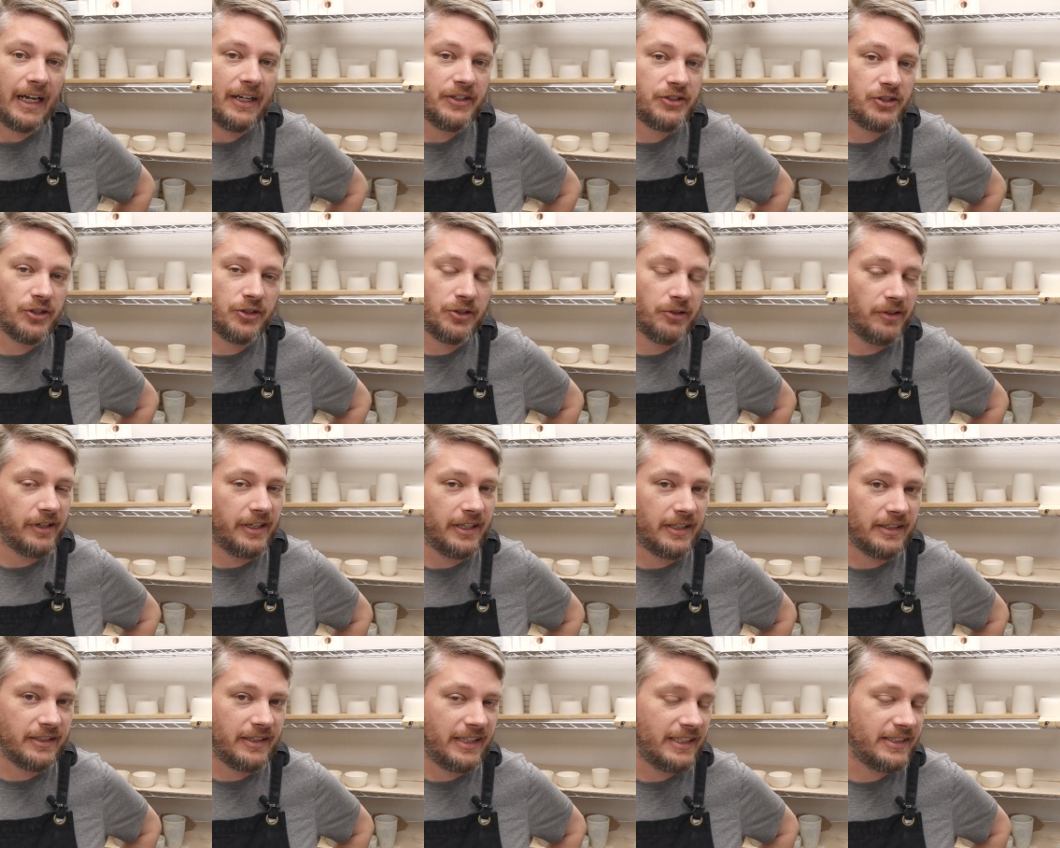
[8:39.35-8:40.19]
As you're
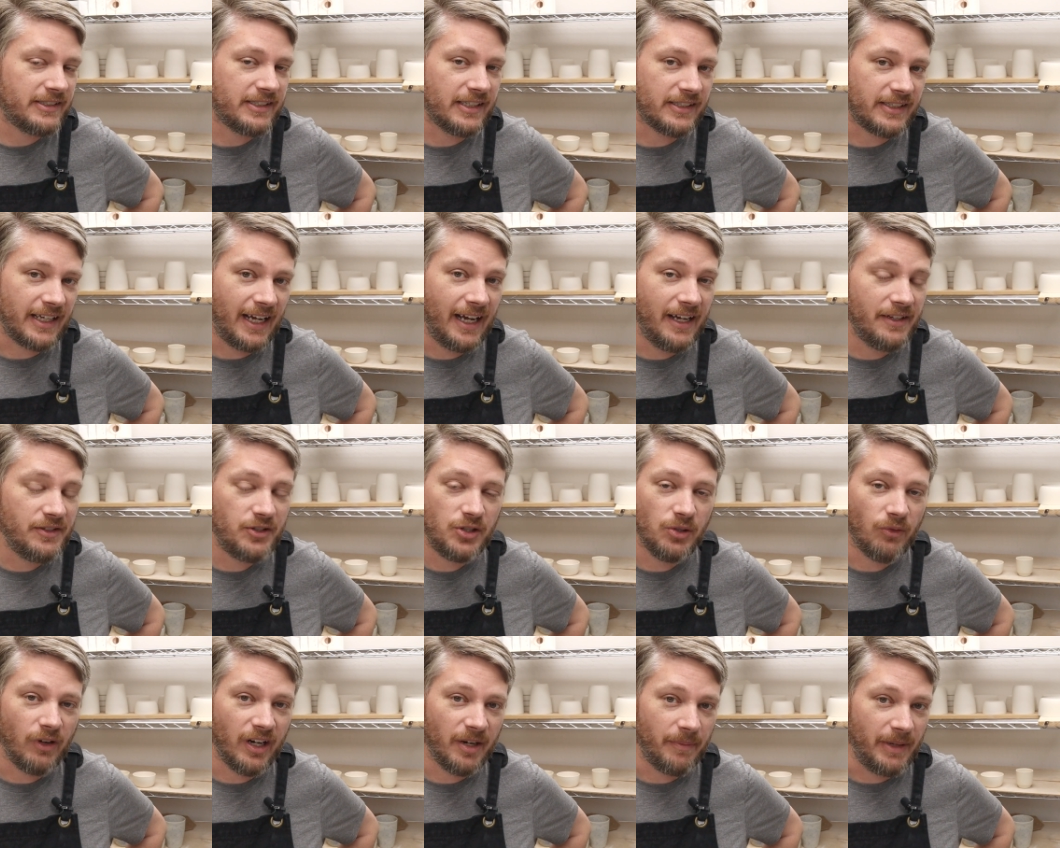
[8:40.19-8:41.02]
doing these designs,
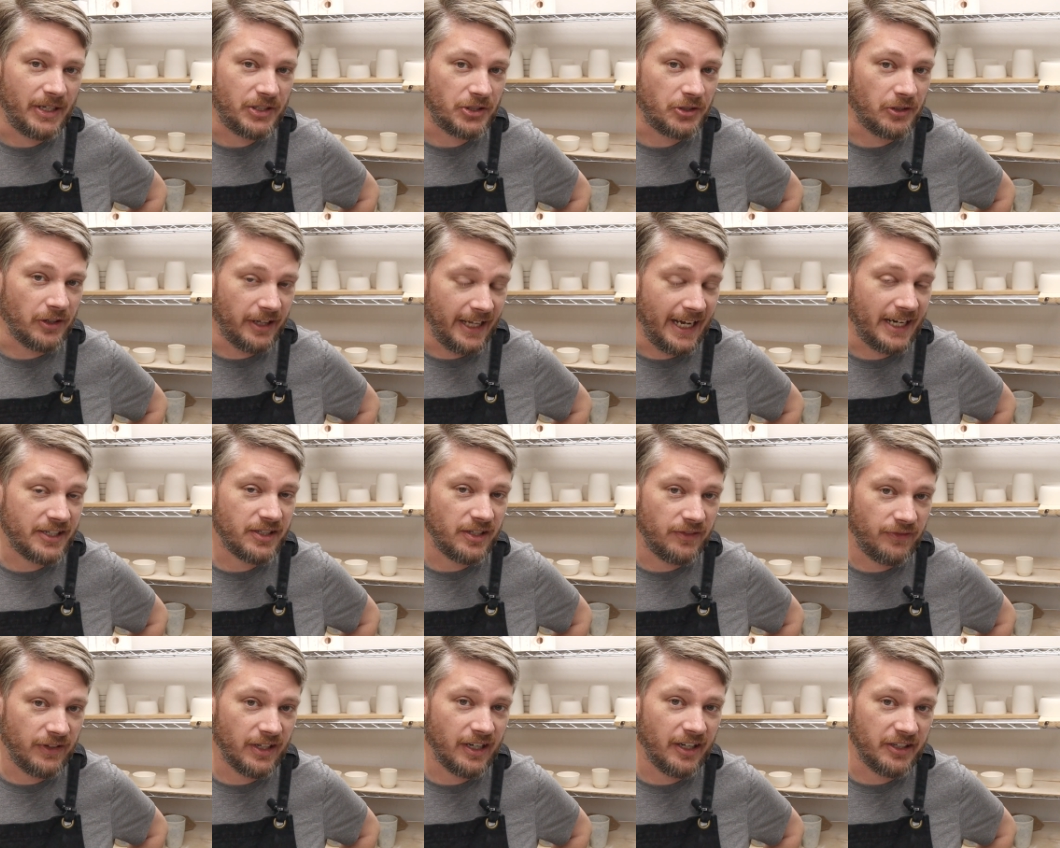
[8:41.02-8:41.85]
you'll want to make sure they
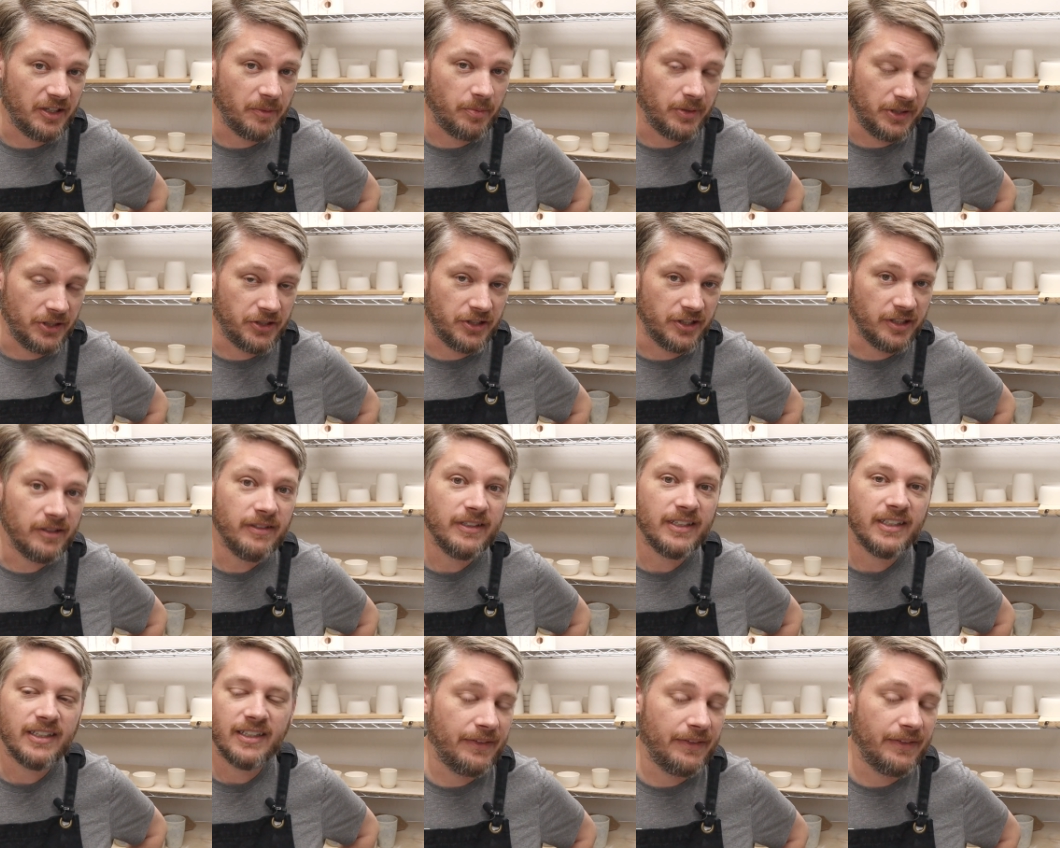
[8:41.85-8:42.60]
actually fit on your printer.